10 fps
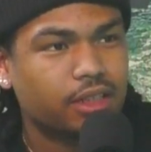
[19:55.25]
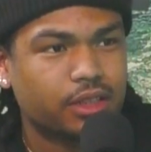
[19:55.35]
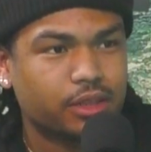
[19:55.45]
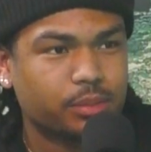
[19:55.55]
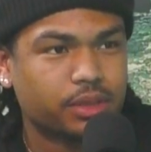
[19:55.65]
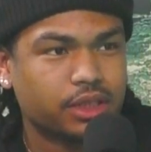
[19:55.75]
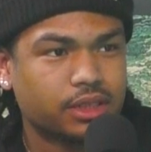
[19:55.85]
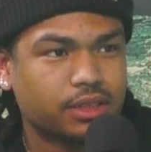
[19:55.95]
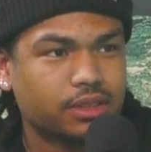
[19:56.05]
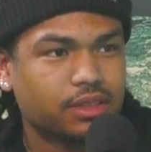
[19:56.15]

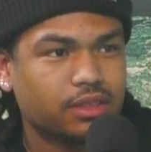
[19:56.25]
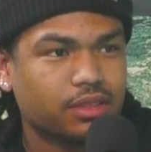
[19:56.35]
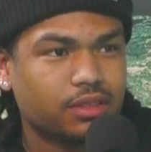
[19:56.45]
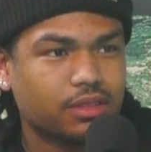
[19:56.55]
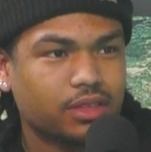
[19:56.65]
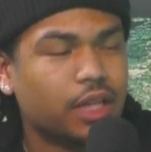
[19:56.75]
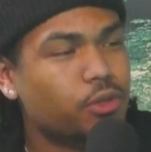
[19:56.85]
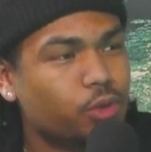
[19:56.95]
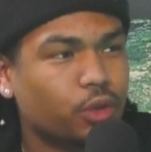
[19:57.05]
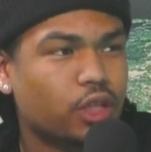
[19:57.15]
But yeah, it
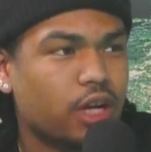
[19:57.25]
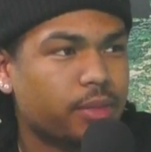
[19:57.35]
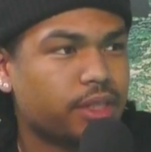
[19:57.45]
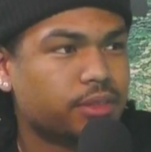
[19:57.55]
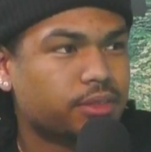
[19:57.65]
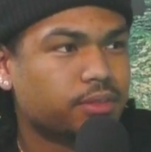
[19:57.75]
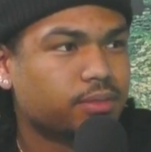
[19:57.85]
was Studio Compound.